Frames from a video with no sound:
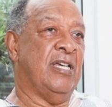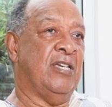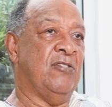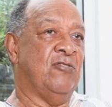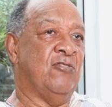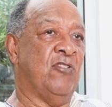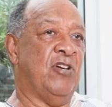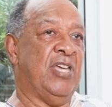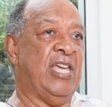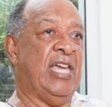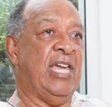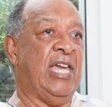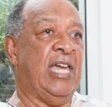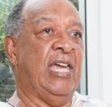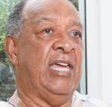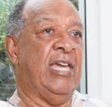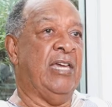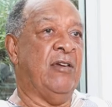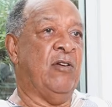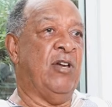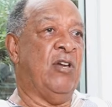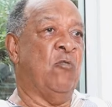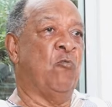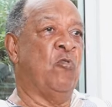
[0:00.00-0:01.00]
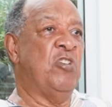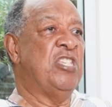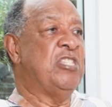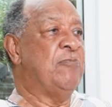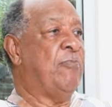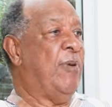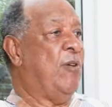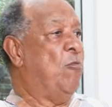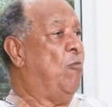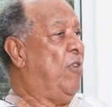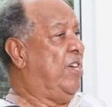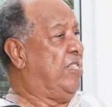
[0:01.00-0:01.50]
You know, eh, eh,
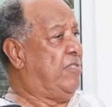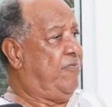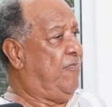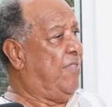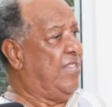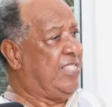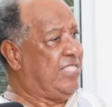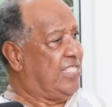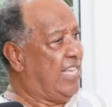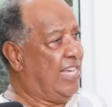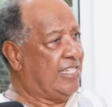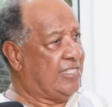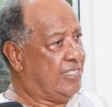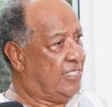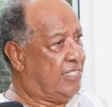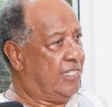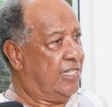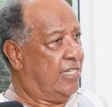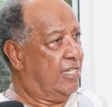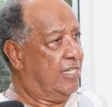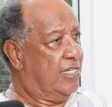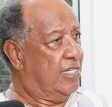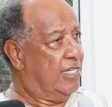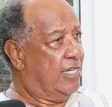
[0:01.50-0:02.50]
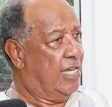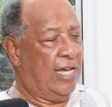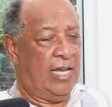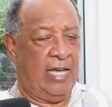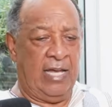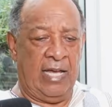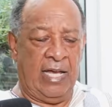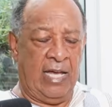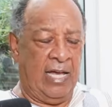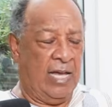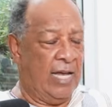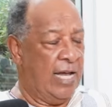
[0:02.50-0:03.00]
Whitman was fantastic. Yeah.
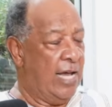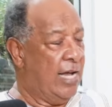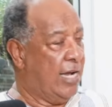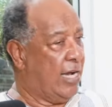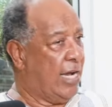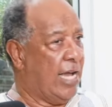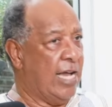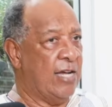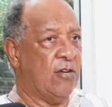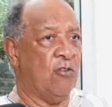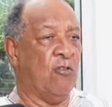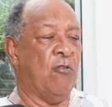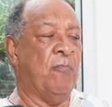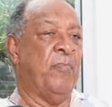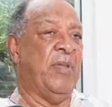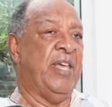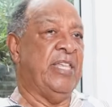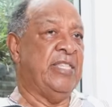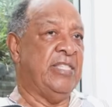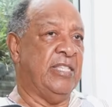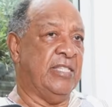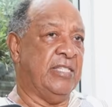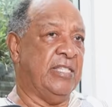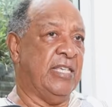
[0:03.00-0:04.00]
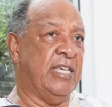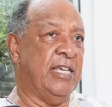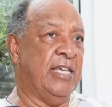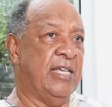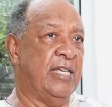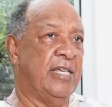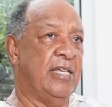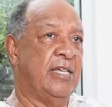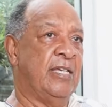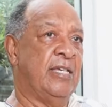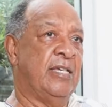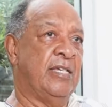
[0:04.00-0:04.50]
I, I, I, can't complain anything
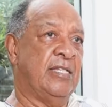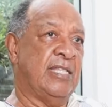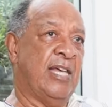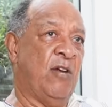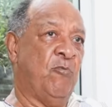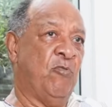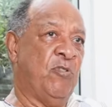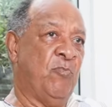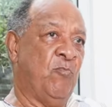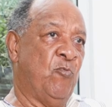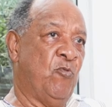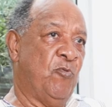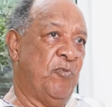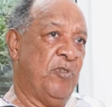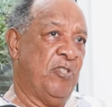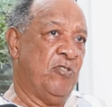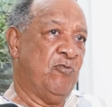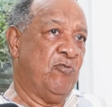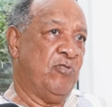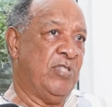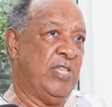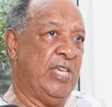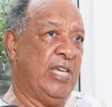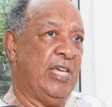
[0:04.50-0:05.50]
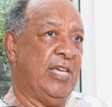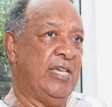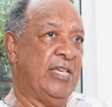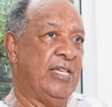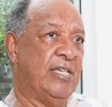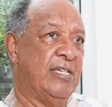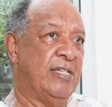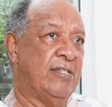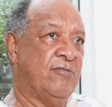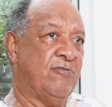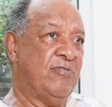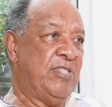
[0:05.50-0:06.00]
Now we move into the
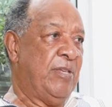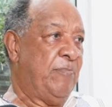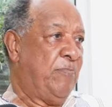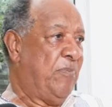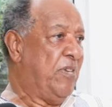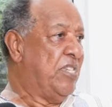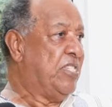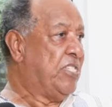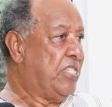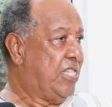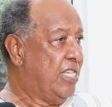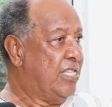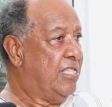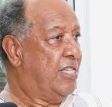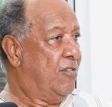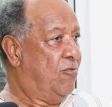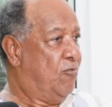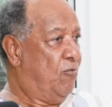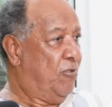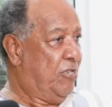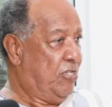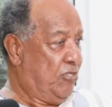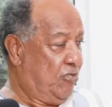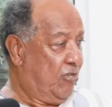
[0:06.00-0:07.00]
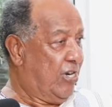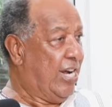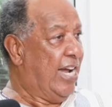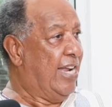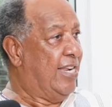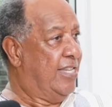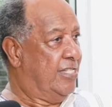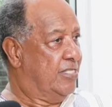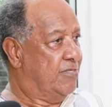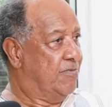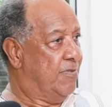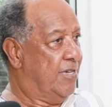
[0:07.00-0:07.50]
to the big city where yeah.
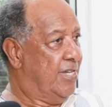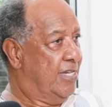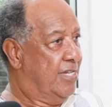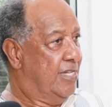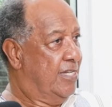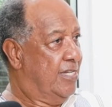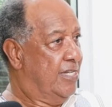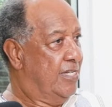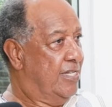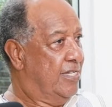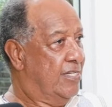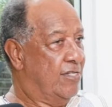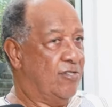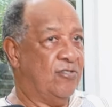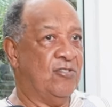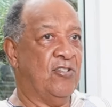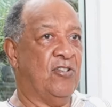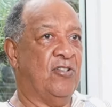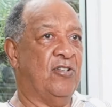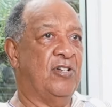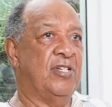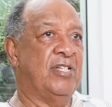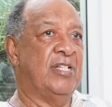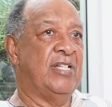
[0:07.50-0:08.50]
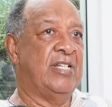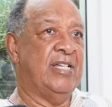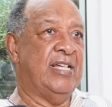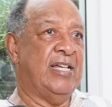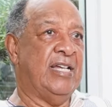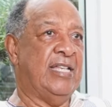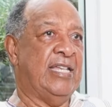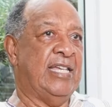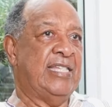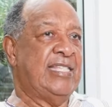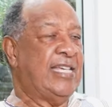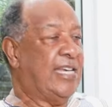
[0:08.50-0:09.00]
Johannesburg, yeah. you know,
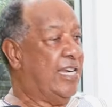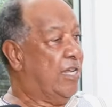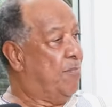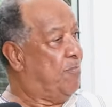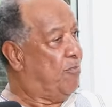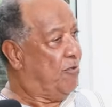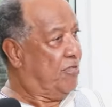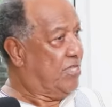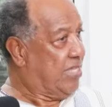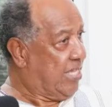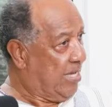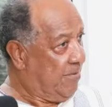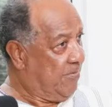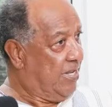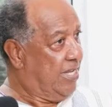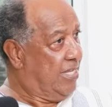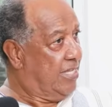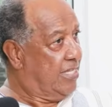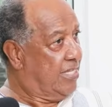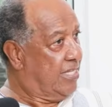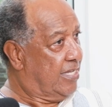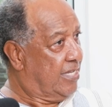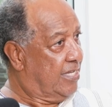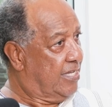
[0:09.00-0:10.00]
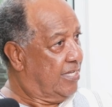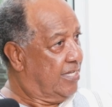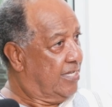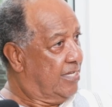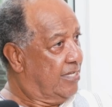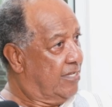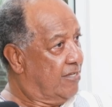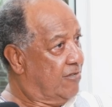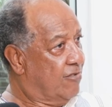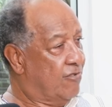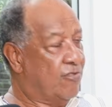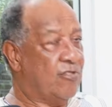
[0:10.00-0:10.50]
another responsibility, yeah.
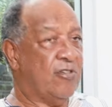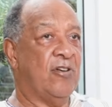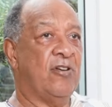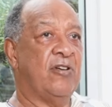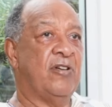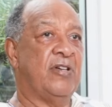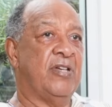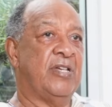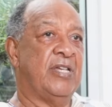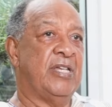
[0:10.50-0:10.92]
you know.